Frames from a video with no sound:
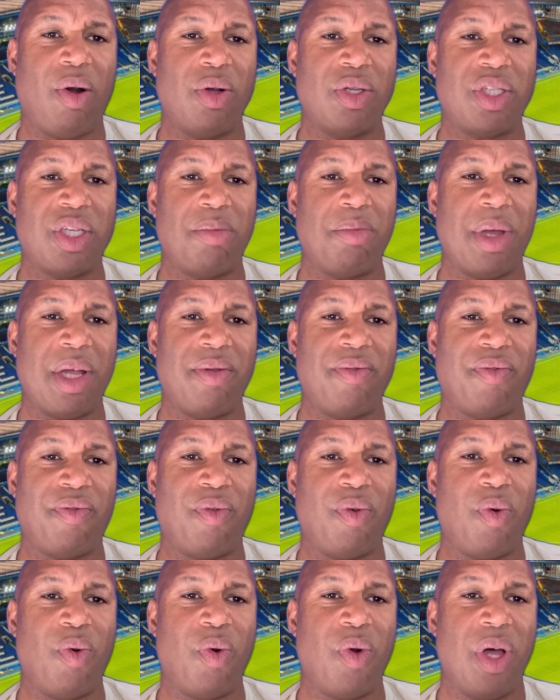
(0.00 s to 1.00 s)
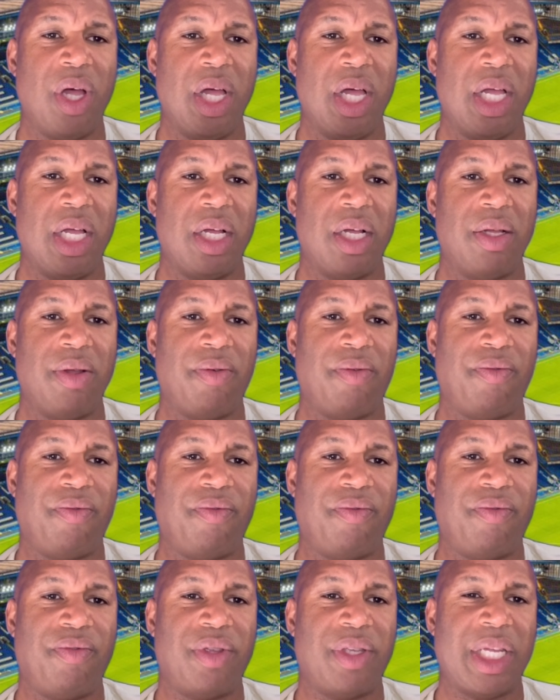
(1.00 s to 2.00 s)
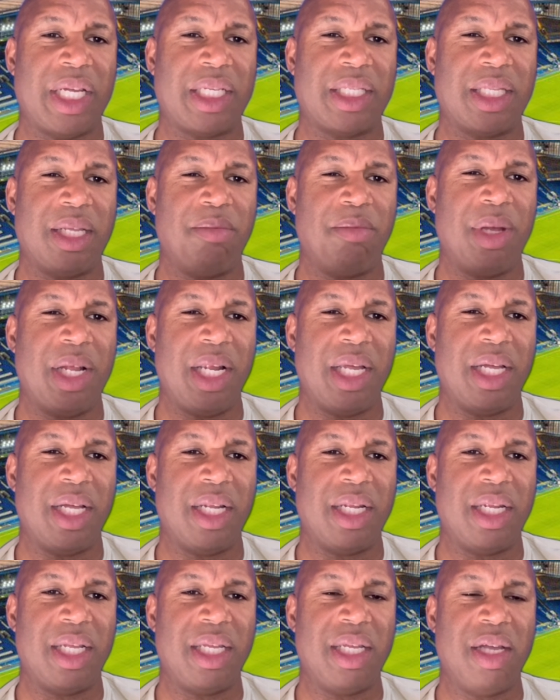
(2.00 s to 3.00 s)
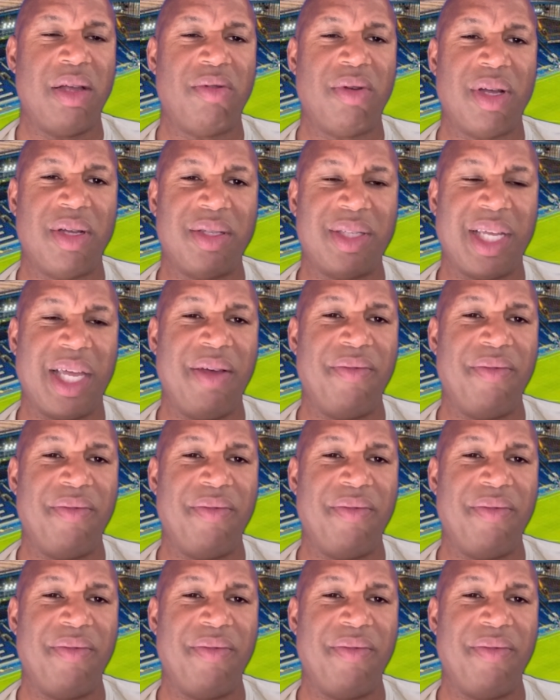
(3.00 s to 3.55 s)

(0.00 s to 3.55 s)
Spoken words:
Oshimen for 60 million euros,